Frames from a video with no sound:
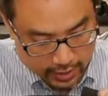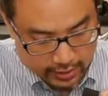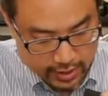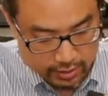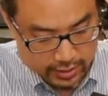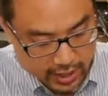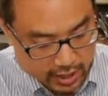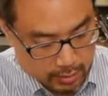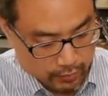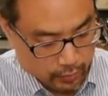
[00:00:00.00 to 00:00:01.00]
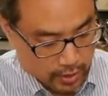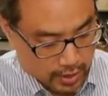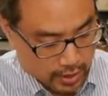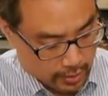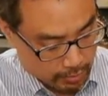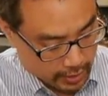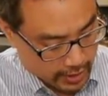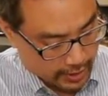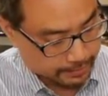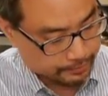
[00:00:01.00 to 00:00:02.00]
to entertain you before you get on the
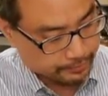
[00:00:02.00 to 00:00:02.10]
plane.